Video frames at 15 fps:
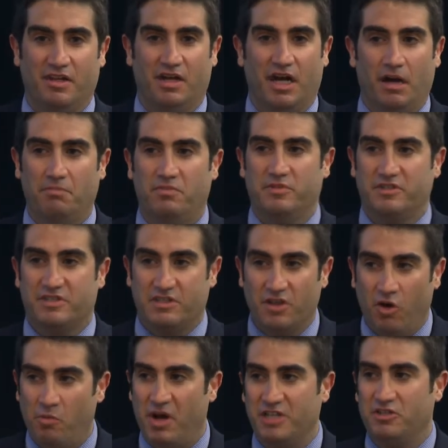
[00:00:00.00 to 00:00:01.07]
Um,
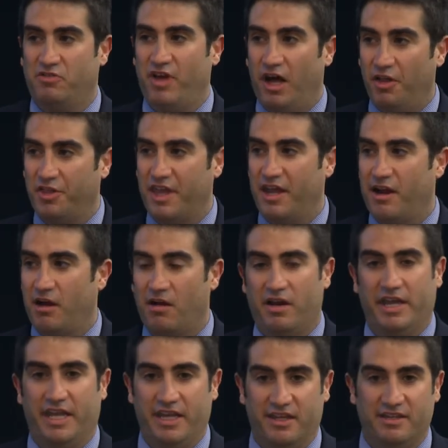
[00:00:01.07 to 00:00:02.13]
so much of healthcare
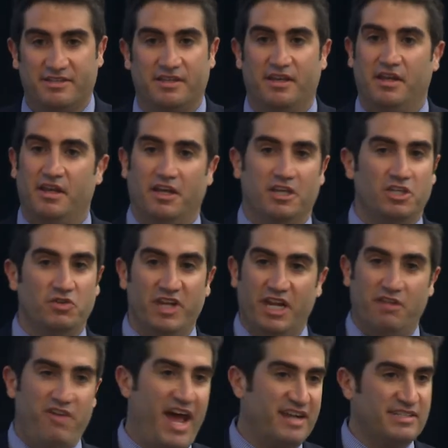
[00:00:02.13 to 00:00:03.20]
is you need
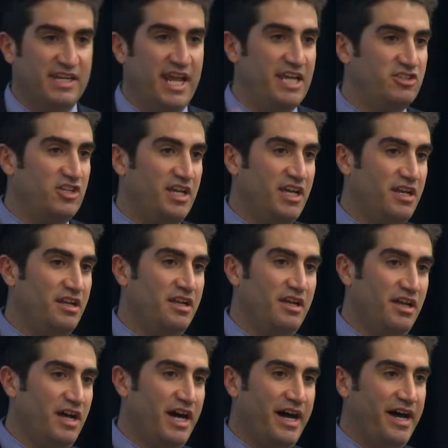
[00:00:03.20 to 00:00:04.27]
a vaccination,
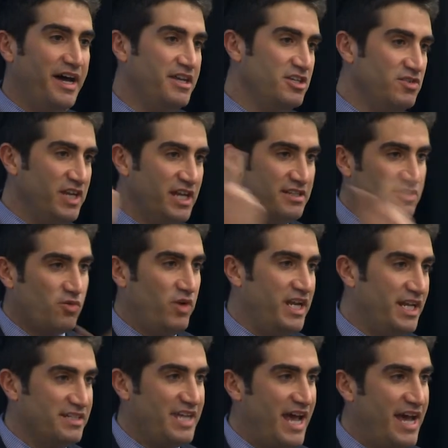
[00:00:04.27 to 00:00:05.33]
uh, you need a
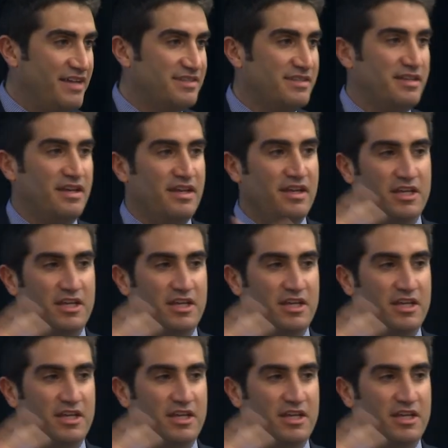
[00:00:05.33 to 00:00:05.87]
screening test,